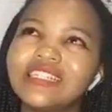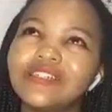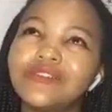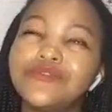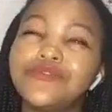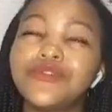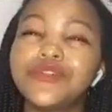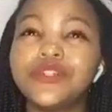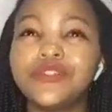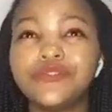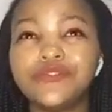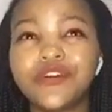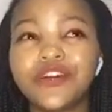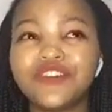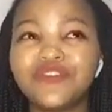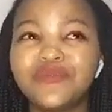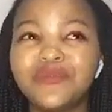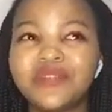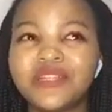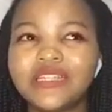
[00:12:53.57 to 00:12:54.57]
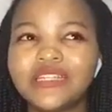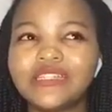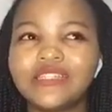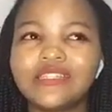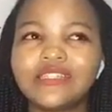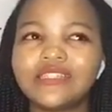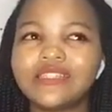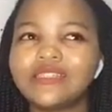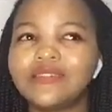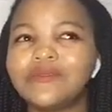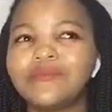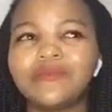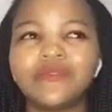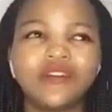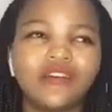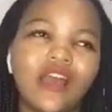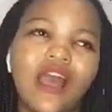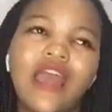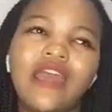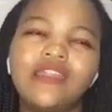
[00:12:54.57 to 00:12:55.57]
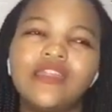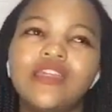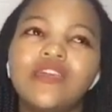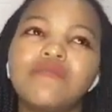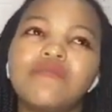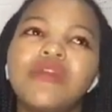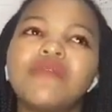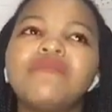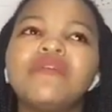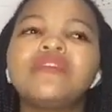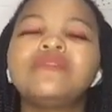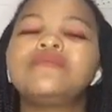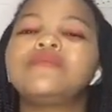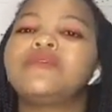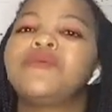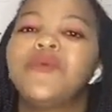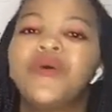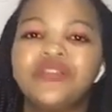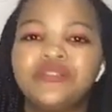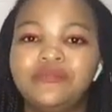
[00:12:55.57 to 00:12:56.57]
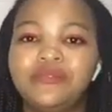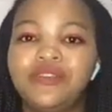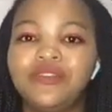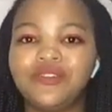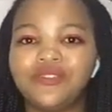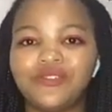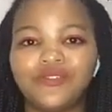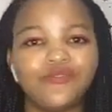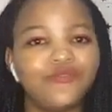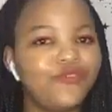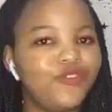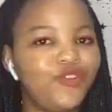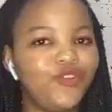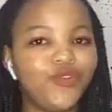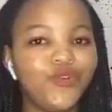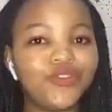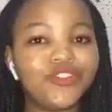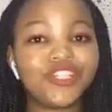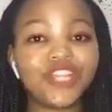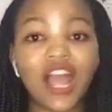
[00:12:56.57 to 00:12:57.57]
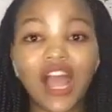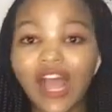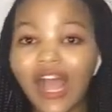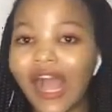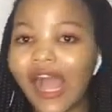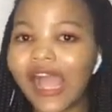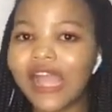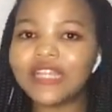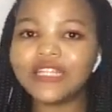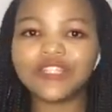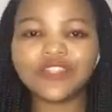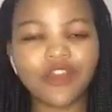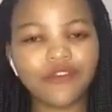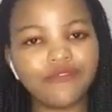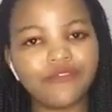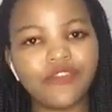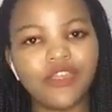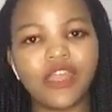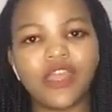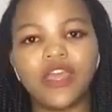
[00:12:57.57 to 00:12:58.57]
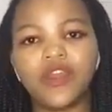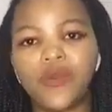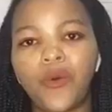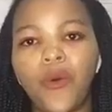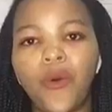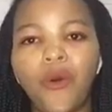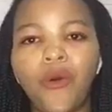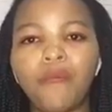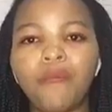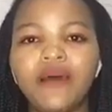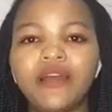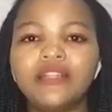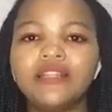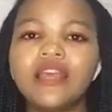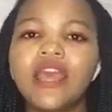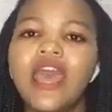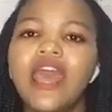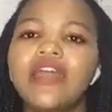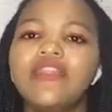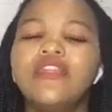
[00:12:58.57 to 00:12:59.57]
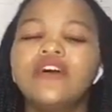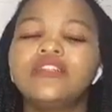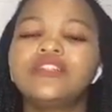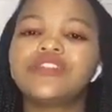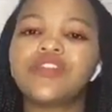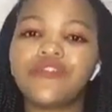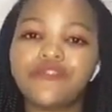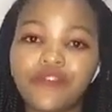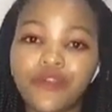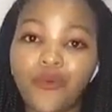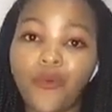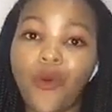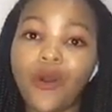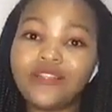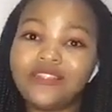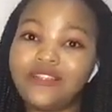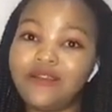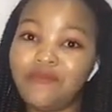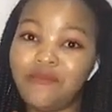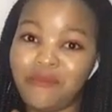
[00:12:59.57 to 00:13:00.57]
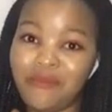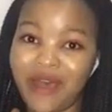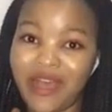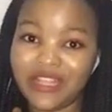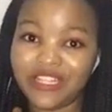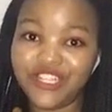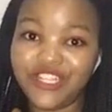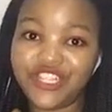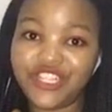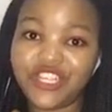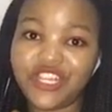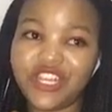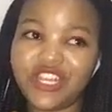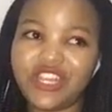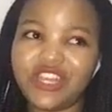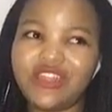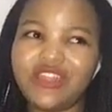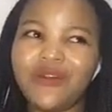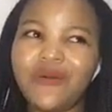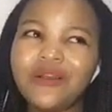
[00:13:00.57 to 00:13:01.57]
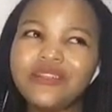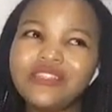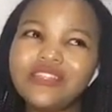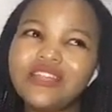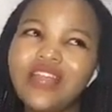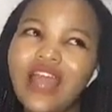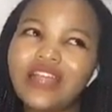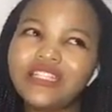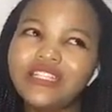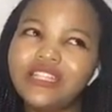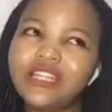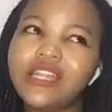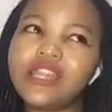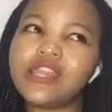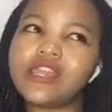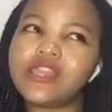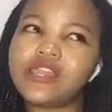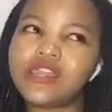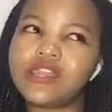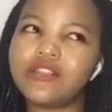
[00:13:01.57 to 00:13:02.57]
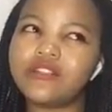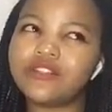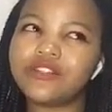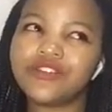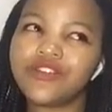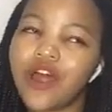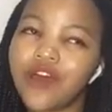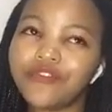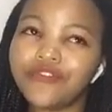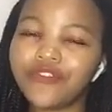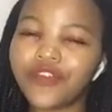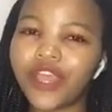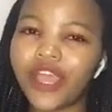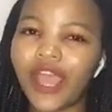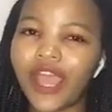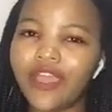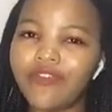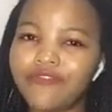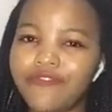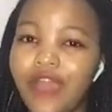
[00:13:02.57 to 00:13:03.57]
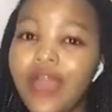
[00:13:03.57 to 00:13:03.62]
45 minutes. I think maybe it was because of, you know, Shanghai traffic and all, but the traffic wasn't much. There wasn't actually traffic, if I